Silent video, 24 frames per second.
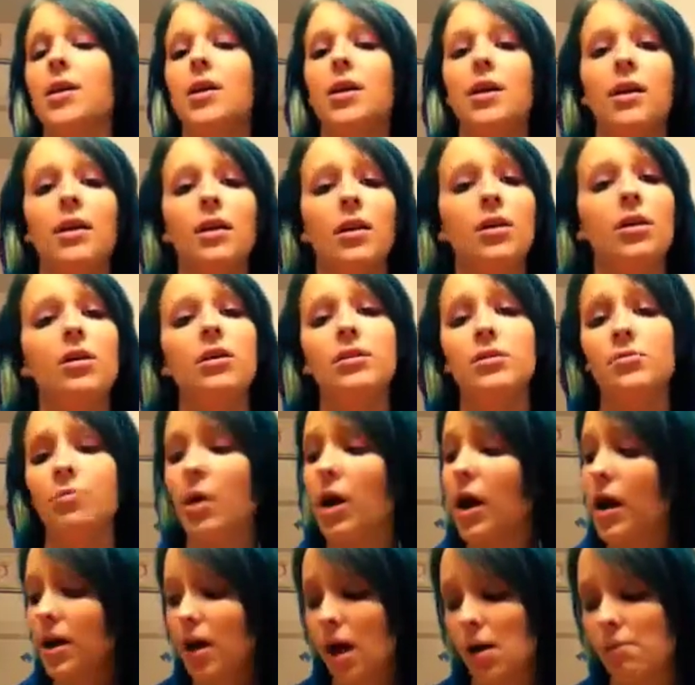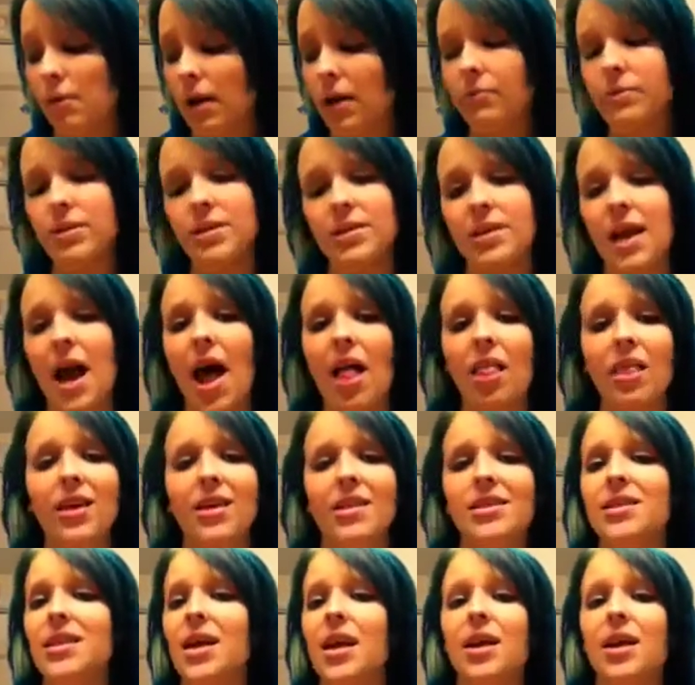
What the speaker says: Because where I got mine was Sally's,